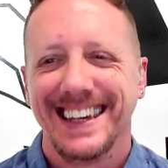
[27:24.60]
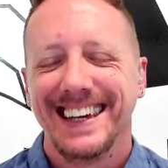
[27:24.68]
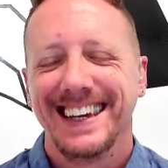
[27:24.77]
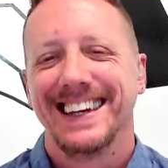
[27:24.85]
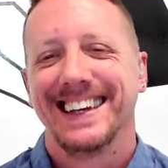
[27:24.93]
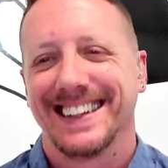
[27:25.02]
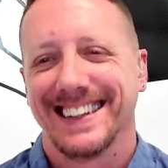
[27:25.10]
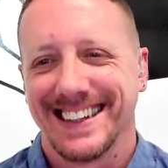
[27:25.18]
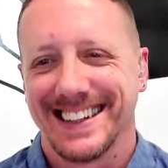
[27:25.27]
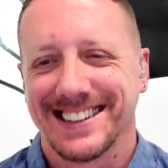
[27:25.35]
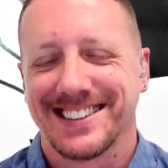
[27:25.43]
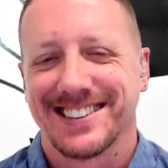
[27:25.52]

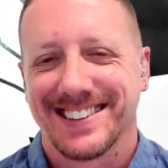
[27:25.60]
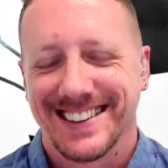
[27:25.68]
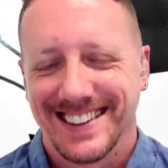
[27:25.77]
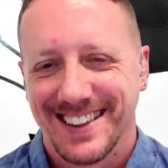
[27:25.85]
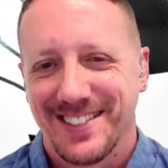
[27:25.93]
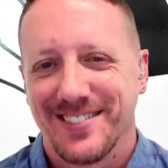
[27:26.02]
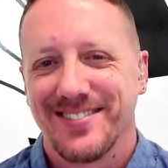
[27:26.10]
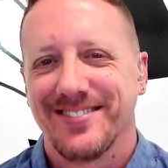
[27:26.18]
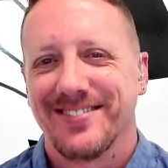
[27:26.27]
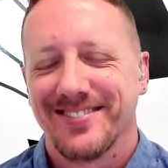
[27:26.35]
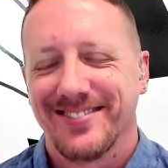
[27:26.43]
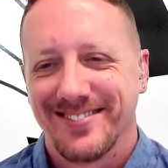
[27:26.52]

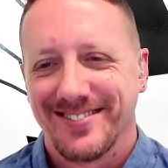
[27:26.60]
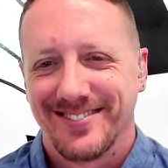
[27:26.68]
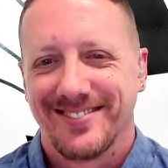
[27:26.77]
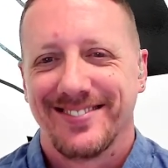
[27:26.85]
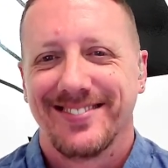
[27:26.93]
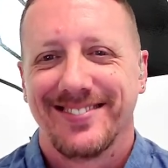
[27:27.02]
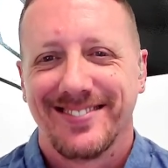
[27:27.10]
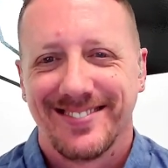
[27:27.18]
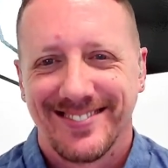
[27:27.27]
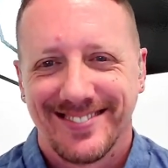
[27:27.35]
This person isn't speaking.